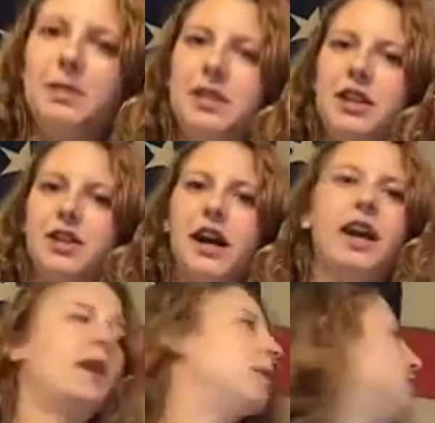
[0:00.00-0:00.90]
into your head,
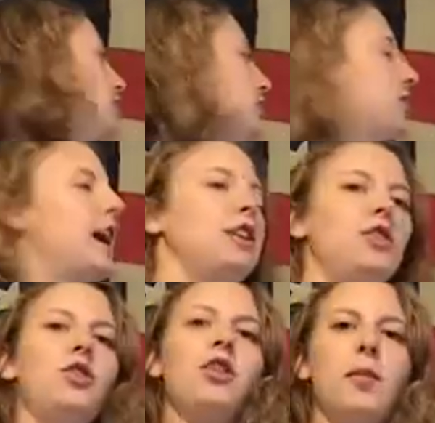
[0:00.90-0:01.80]
I want you to try and
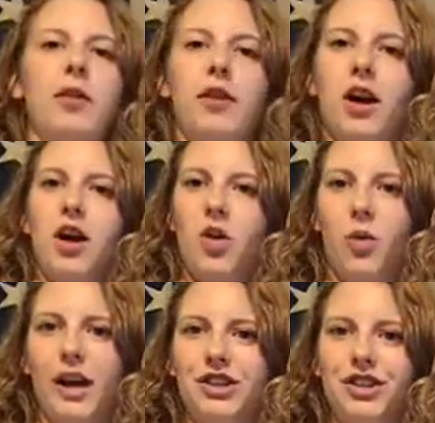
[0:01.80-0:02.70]
use some of our
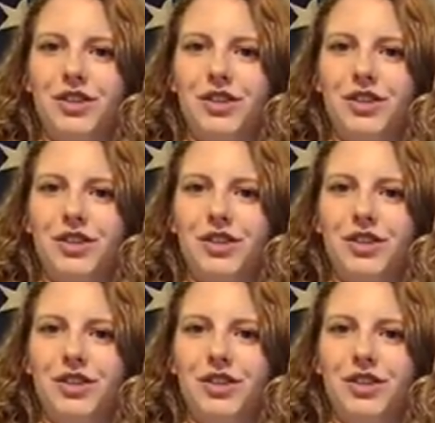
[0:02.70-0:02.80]
question